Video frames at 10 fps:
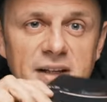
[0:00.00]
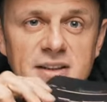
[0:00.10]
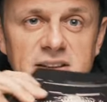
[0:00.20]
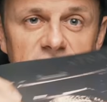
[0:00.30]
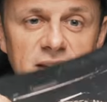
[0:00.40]

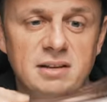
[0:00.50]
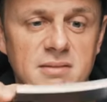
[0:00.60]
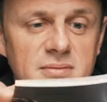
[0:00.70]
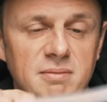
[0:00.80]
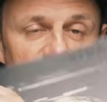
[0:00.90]

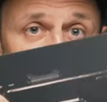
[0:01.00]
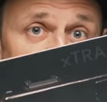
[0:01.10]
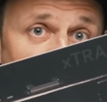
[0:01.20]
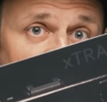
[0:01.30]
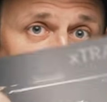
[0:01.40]
until they
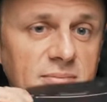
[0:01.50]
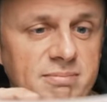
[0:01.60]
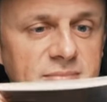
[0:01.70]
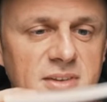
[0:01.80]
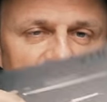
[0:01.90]
are gone.
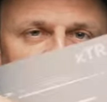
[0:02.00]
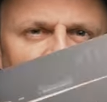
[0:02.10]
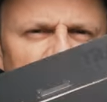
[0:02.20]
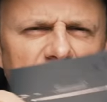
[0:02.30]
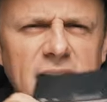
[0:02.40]
There are
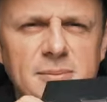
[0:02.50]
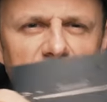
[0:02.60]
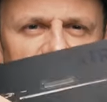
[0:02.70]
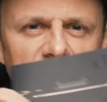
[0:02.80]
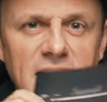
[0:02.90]
not that
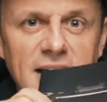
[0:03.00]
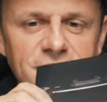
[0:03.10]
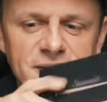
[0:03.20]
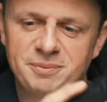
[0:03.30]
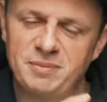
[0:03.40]
many left.